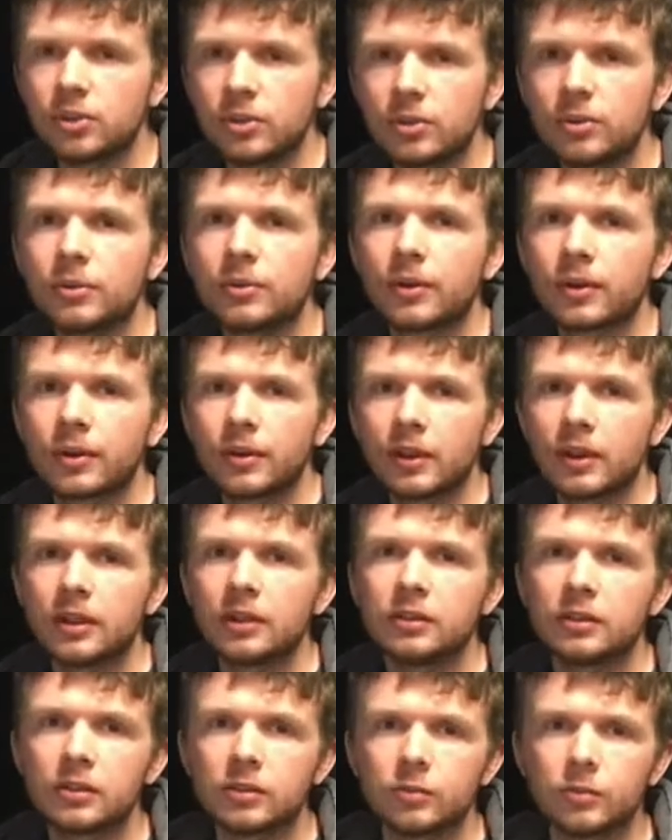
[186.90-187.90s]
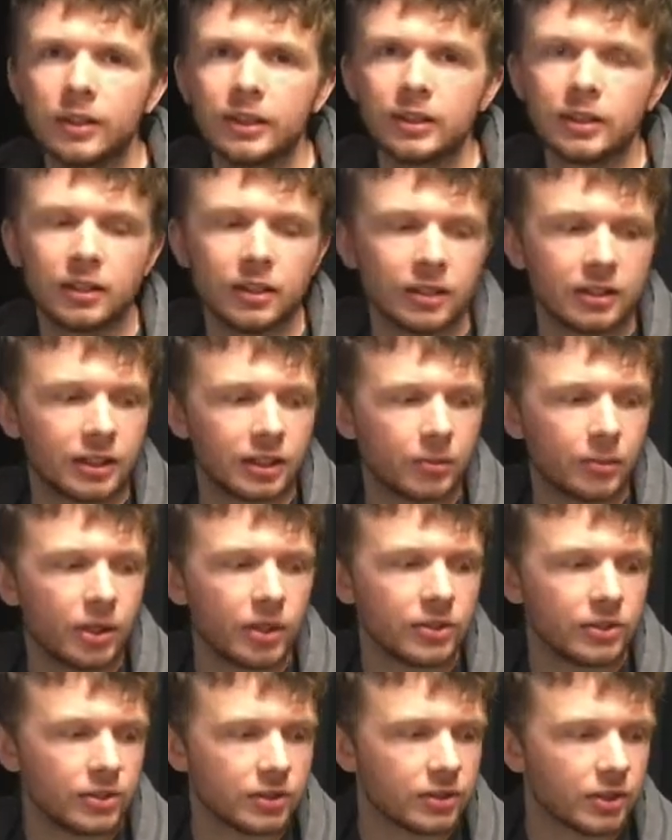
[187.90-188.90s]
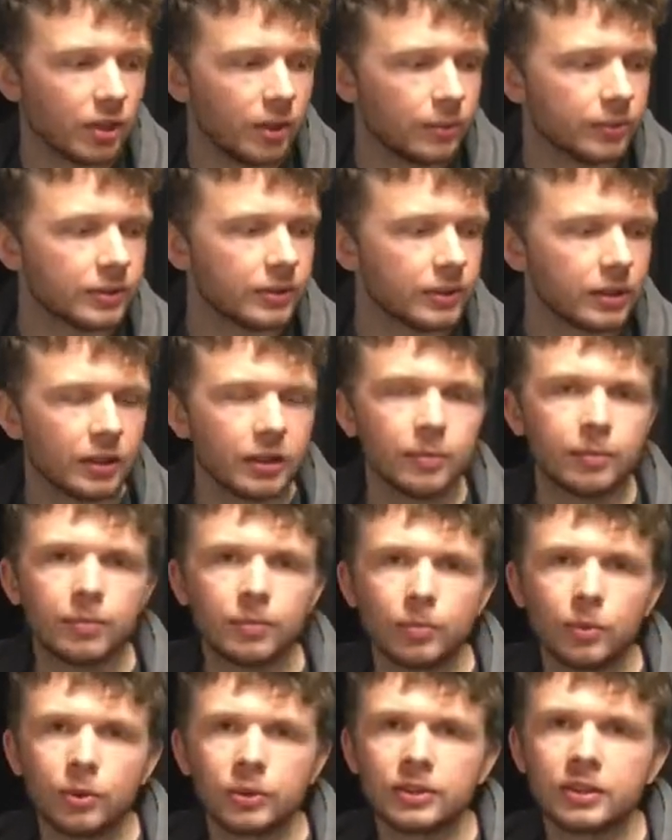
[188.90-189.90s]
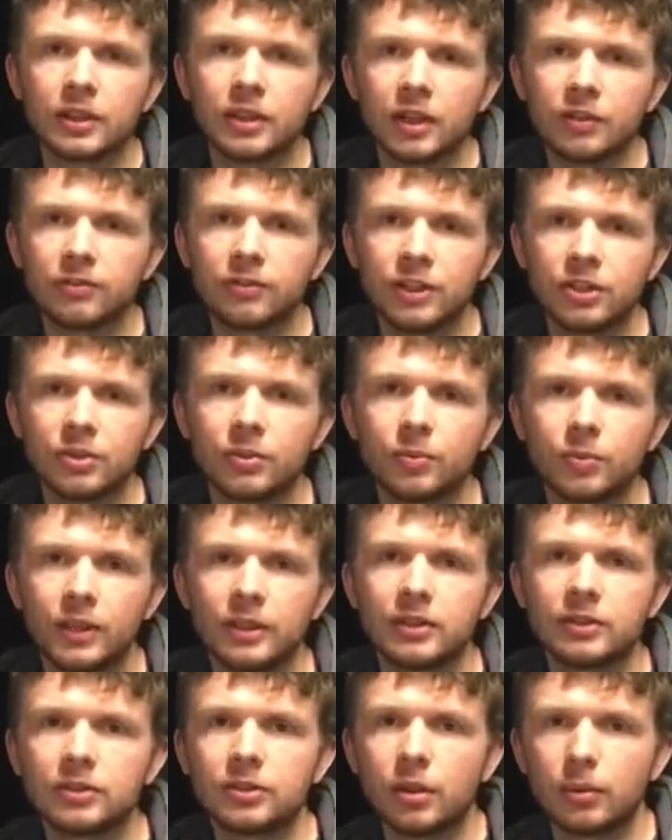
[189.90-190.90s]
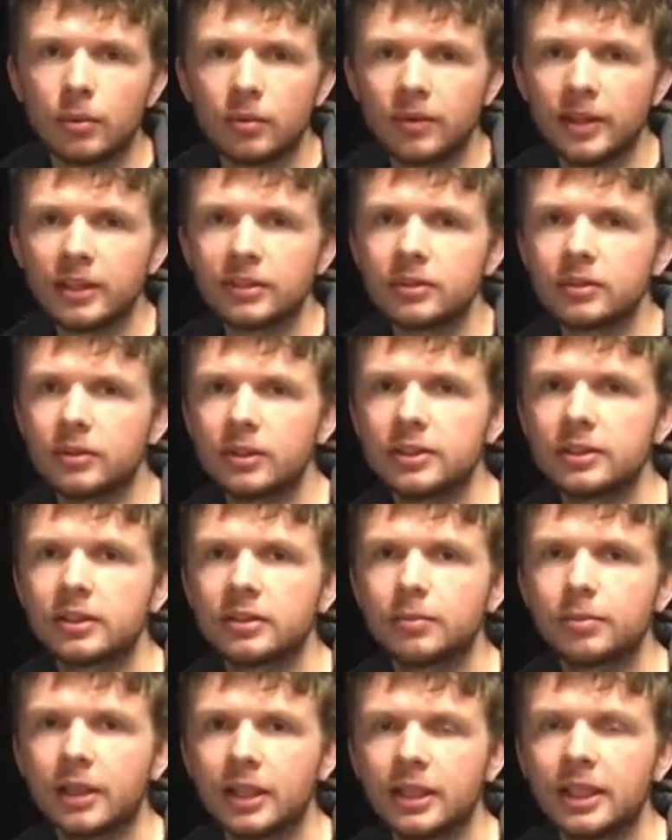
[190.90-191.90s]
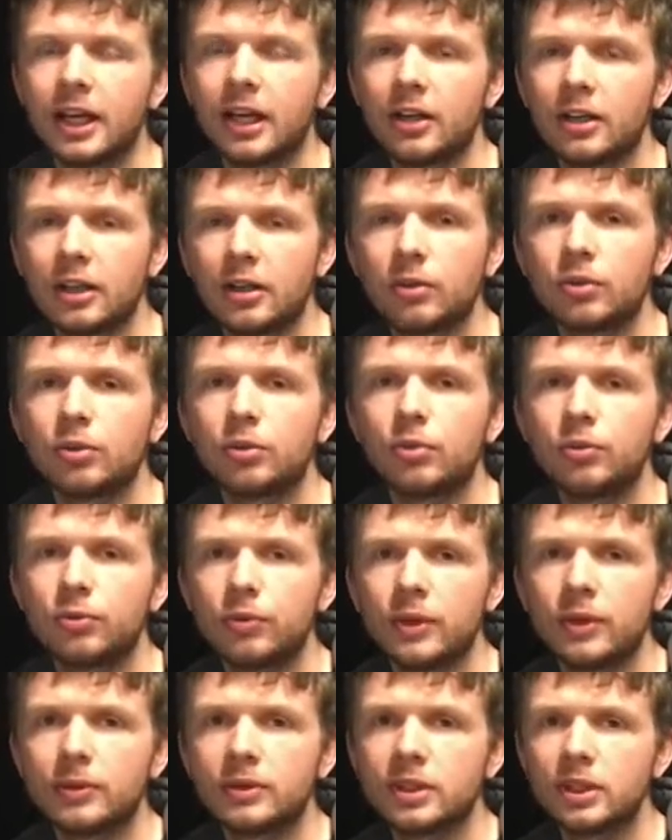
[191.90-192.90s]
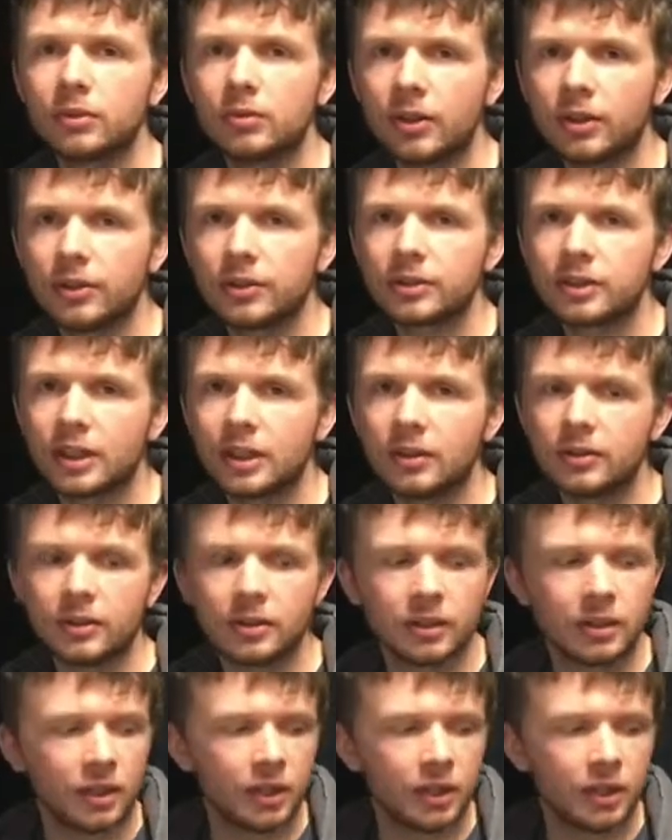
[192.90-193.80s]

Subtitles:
show that when conducting emergency stops, the most efficient way to stop the vessel is by carrying out low frequency rudder cycling.